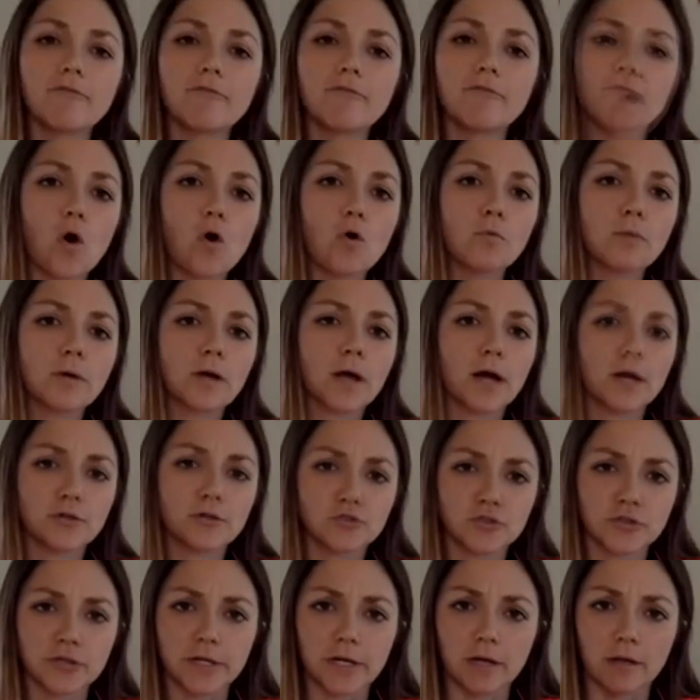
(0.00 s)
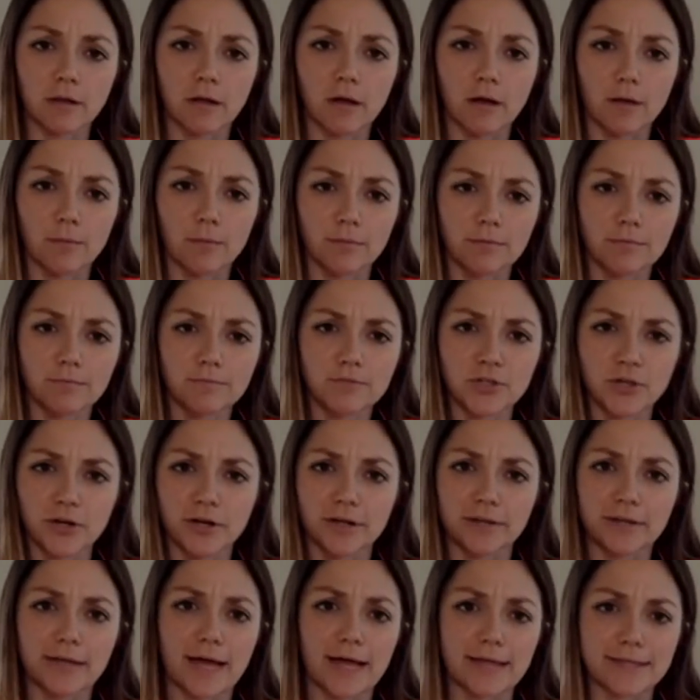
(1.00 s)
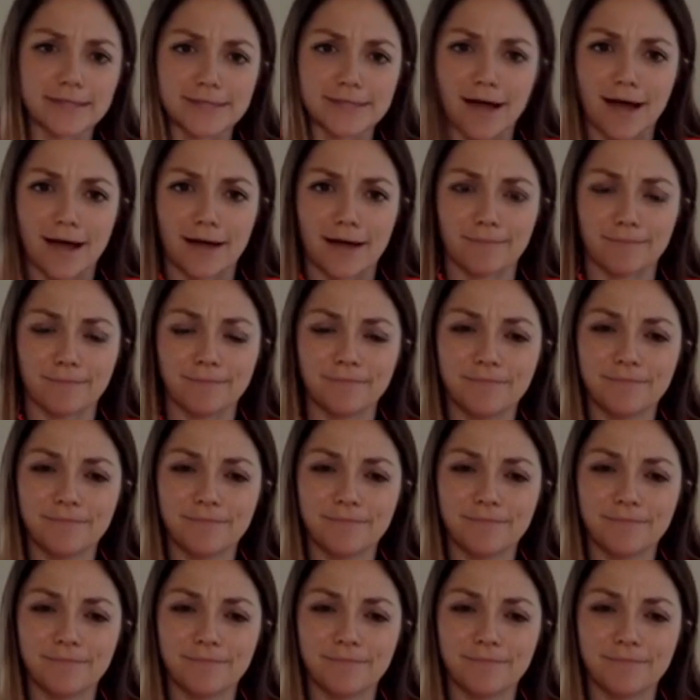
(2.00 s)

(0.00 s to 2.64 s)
a home country club during that time?